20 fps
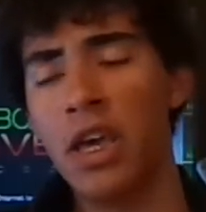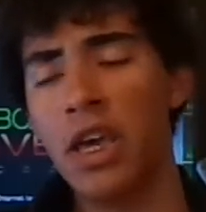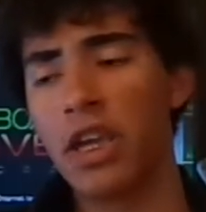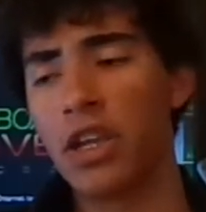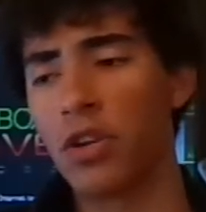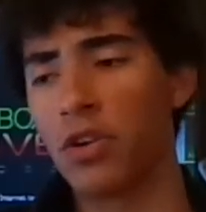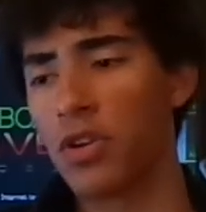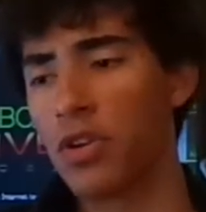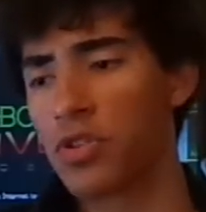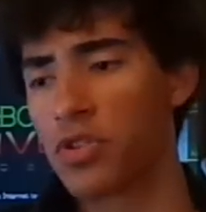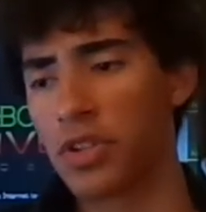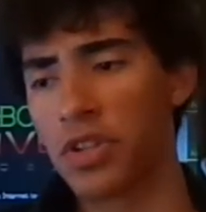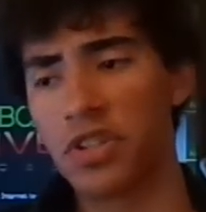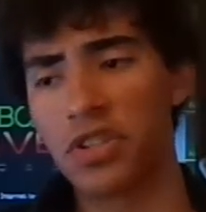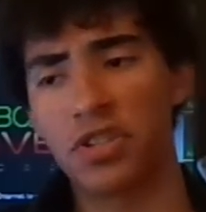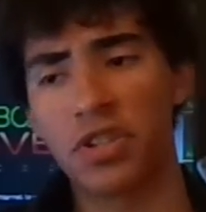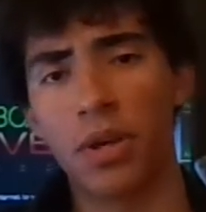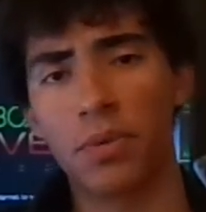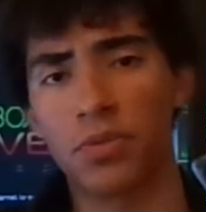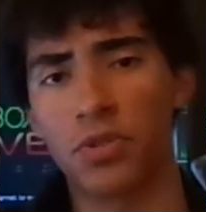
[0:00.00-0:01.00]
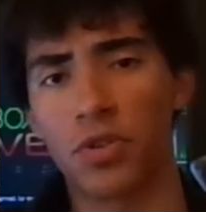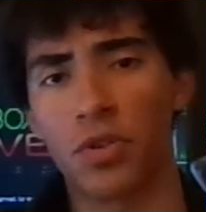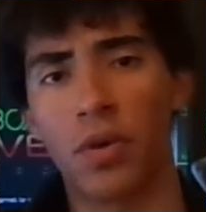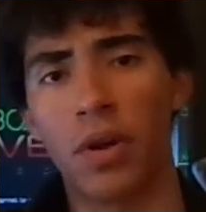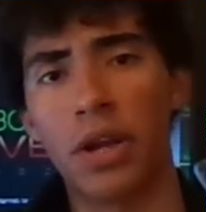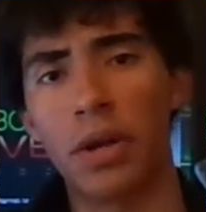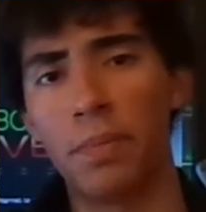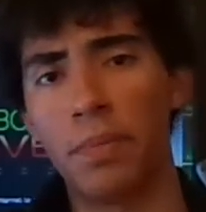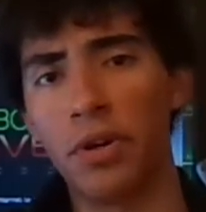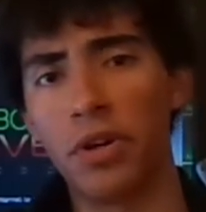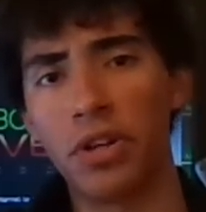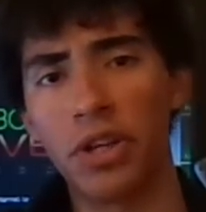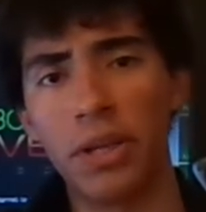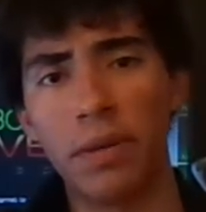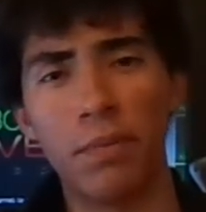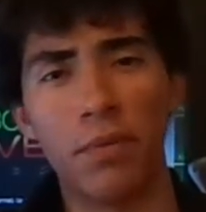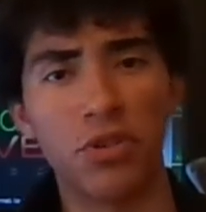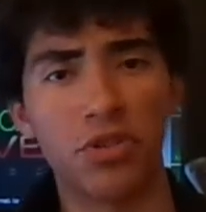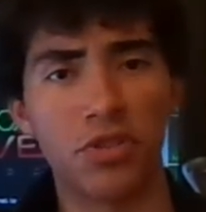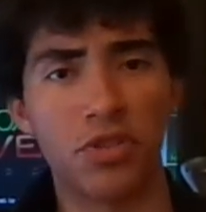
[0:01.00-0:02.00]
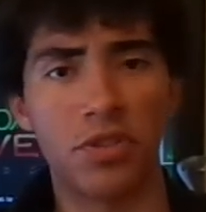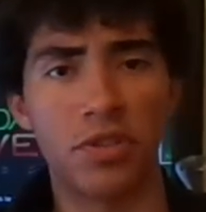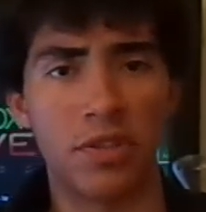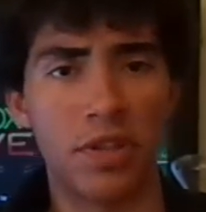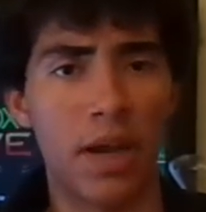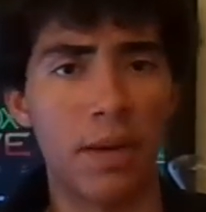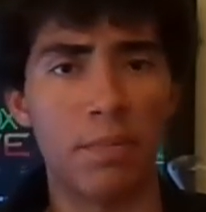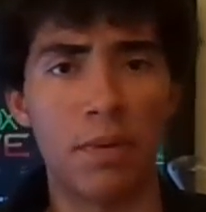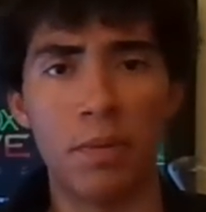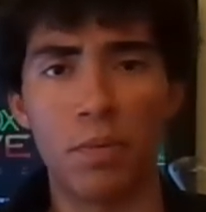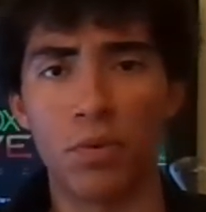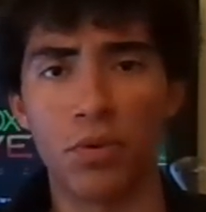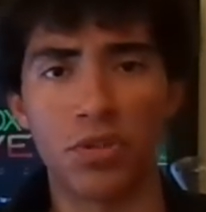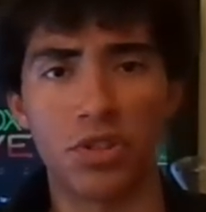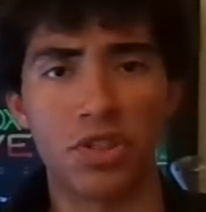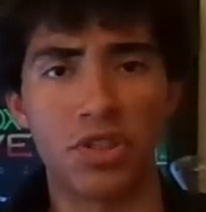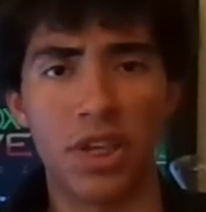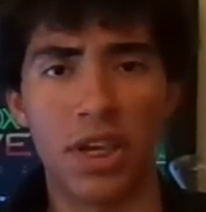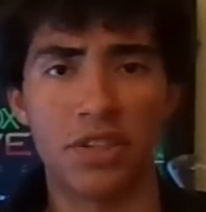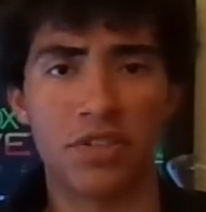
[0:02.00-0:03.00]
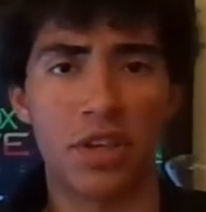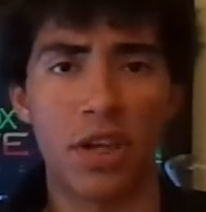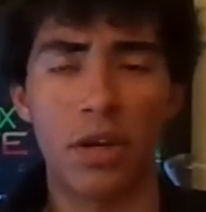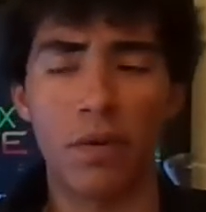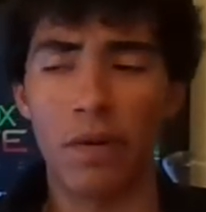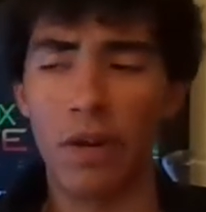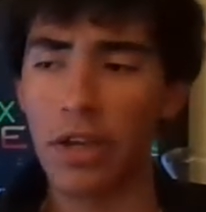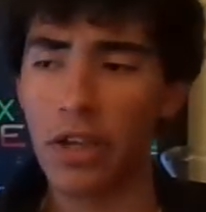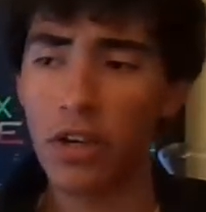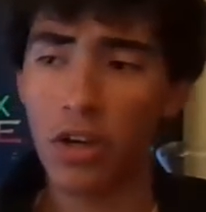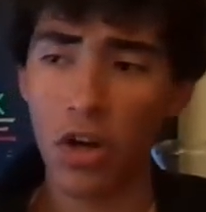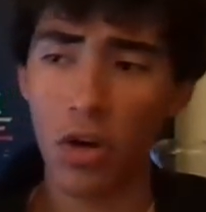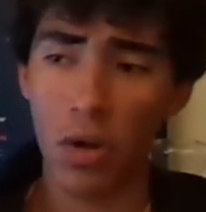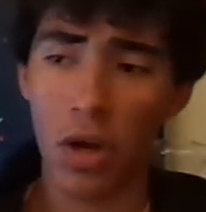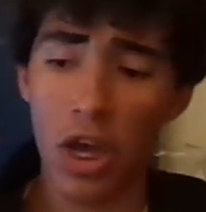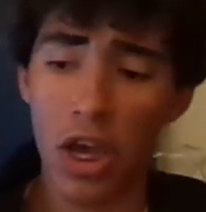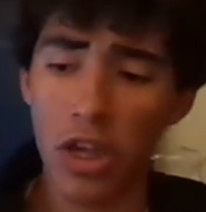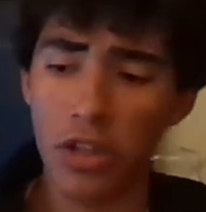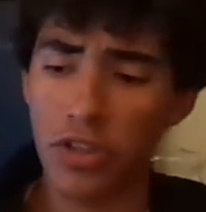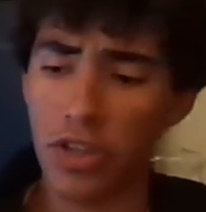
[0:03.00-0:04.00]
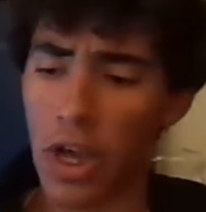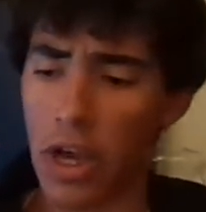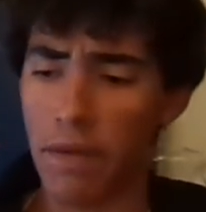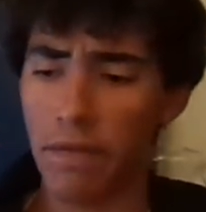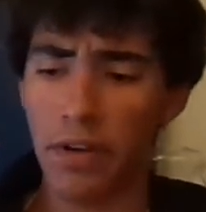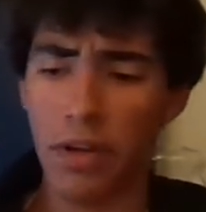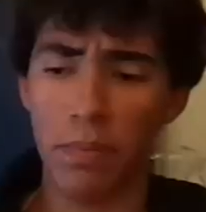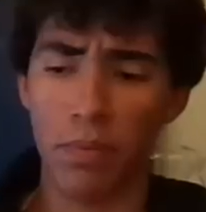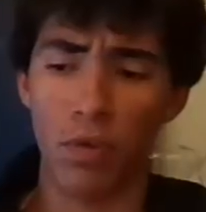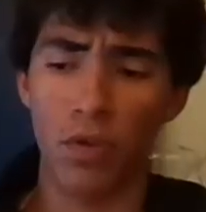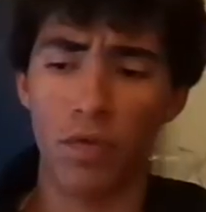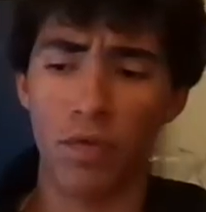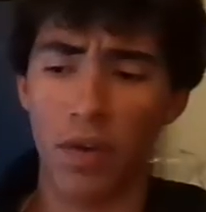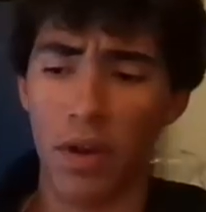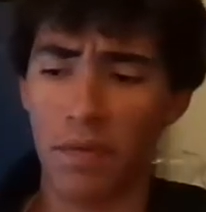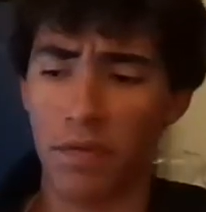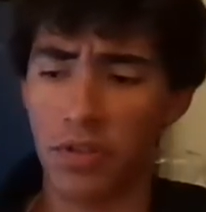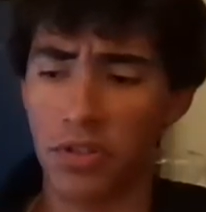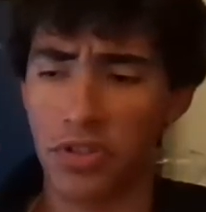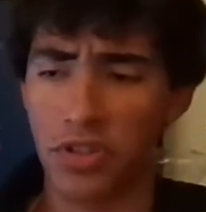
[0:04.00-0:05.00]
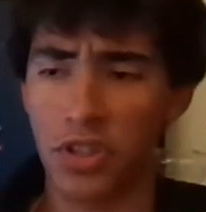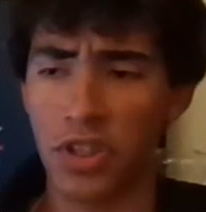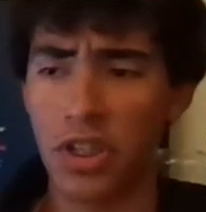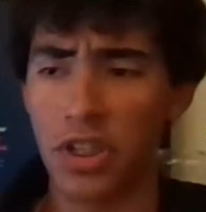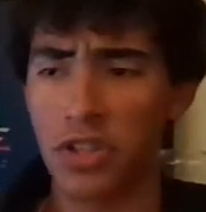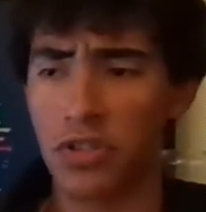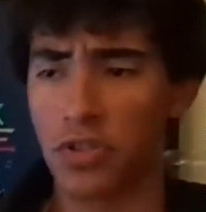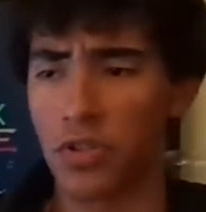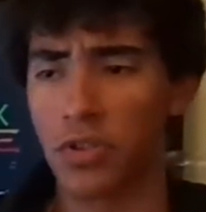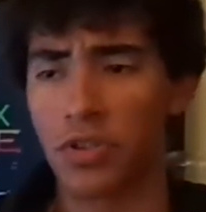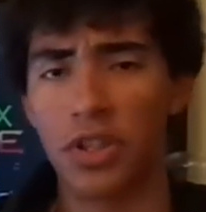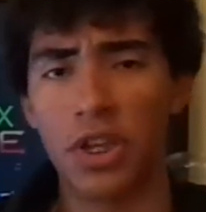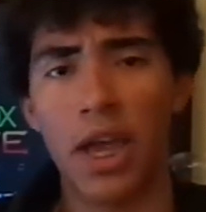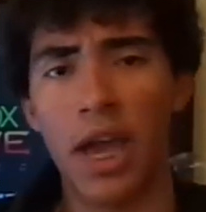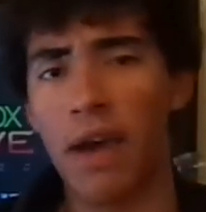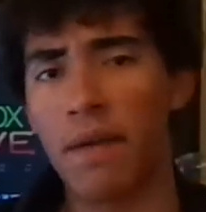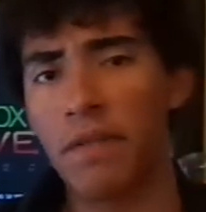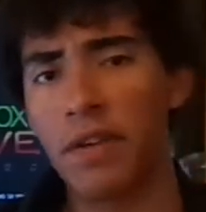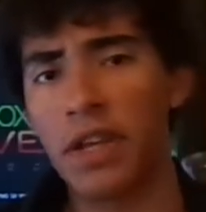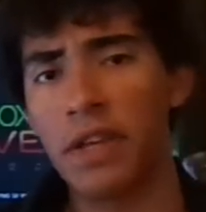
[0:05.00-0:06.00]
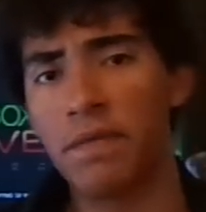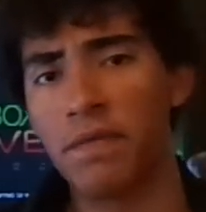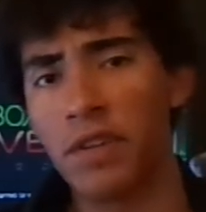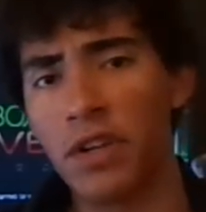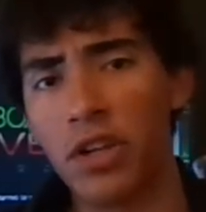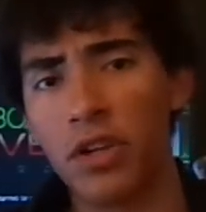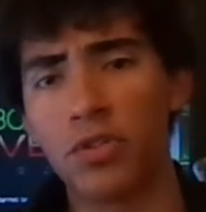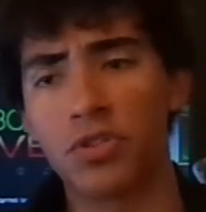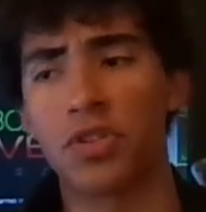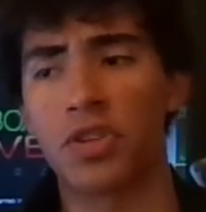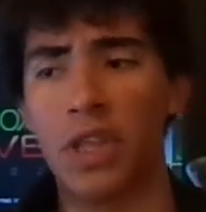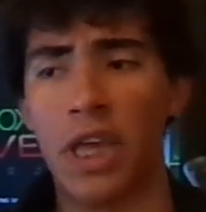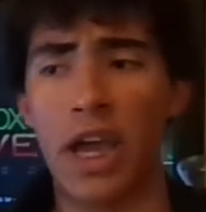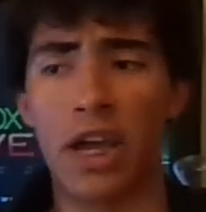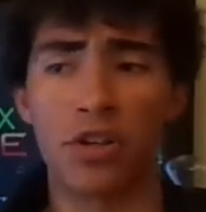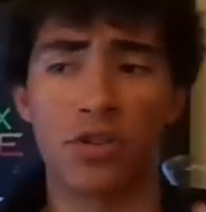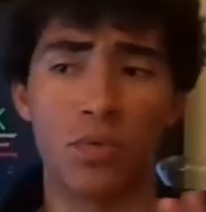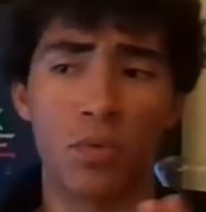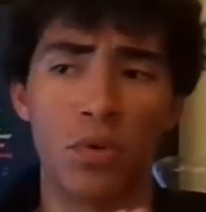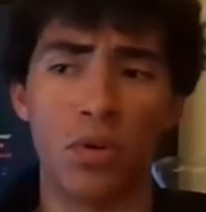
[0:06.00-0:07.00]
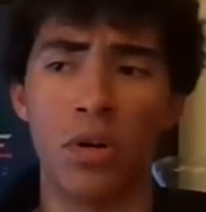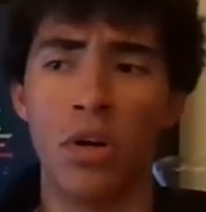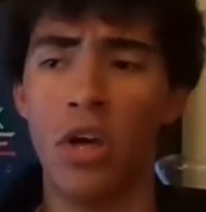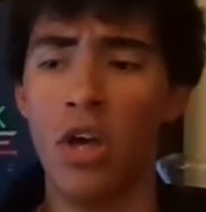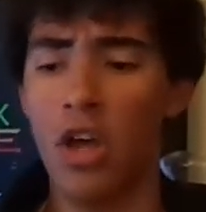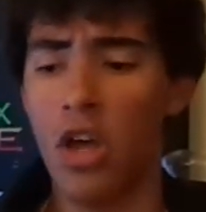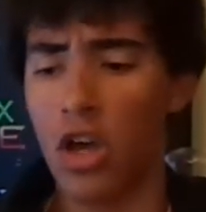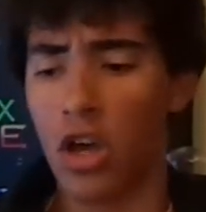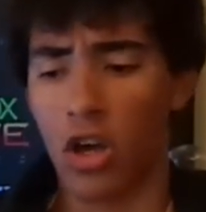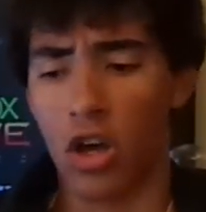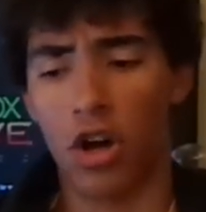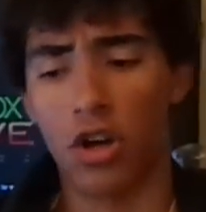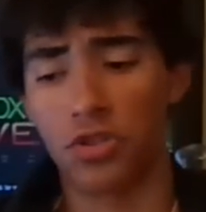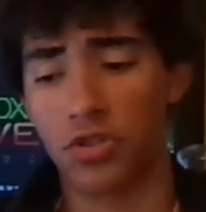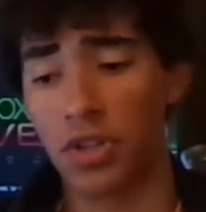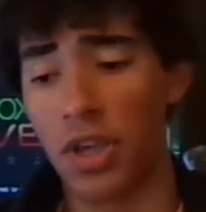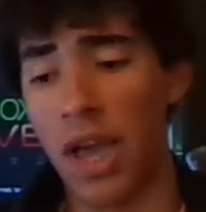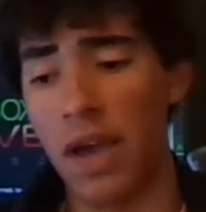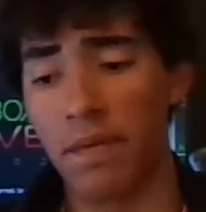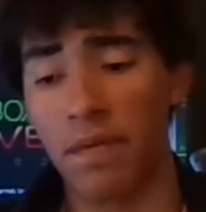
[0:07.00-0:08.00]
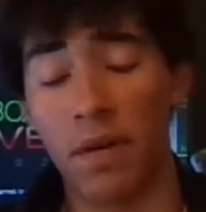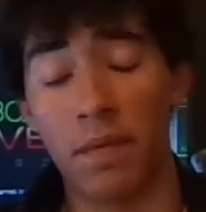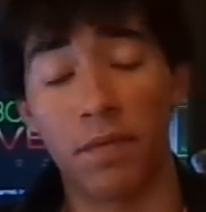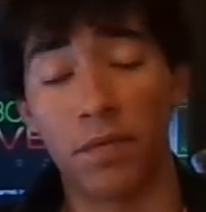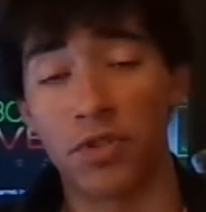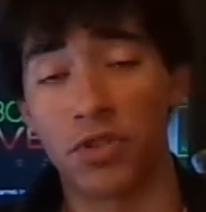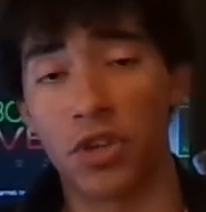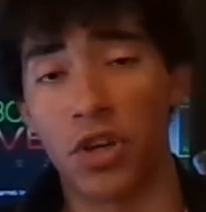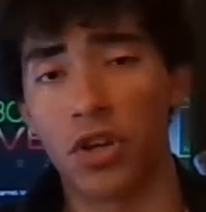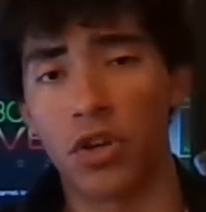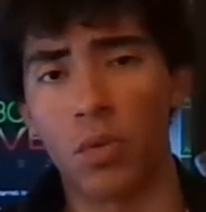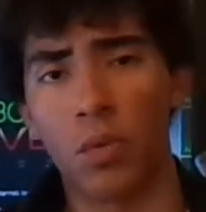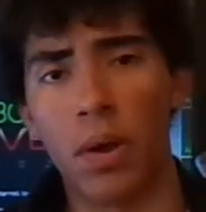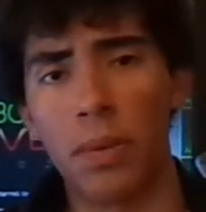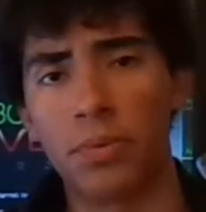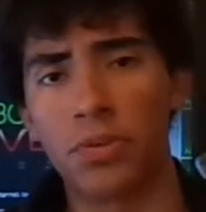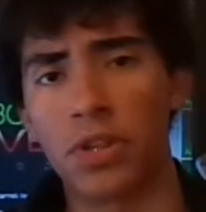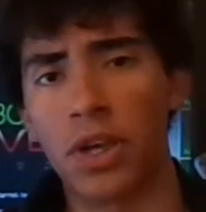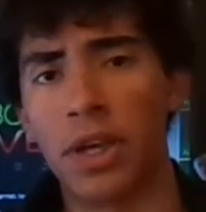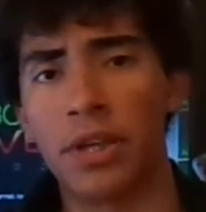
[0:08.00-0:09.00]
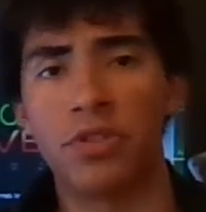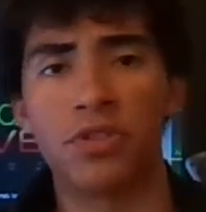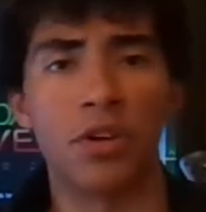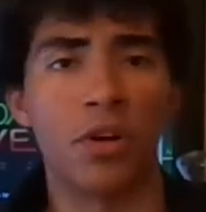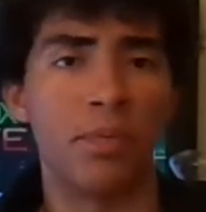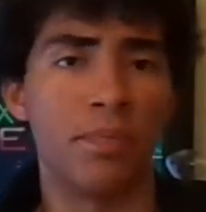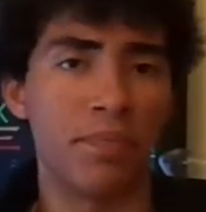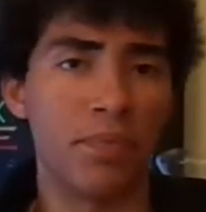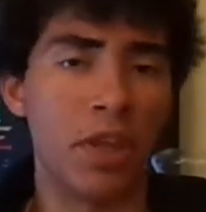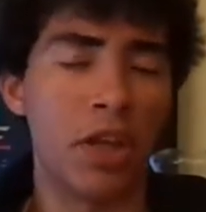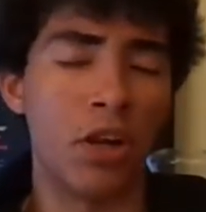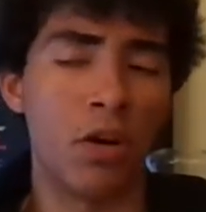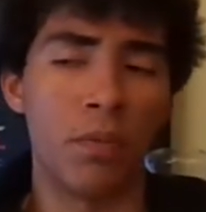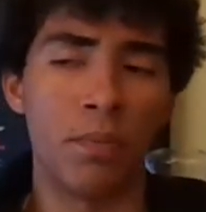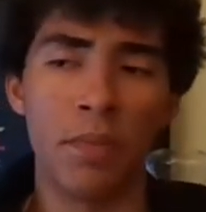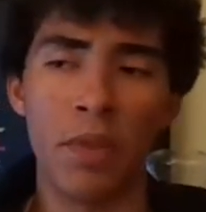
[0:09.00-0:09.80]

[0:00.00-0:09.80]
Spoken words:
You know, usually it just helps with credibility. Most of the time people will just ask anyway, you know, hey, do you have any proof references, or do you have any videos of the actual console you have up for sale on your website? So, you know,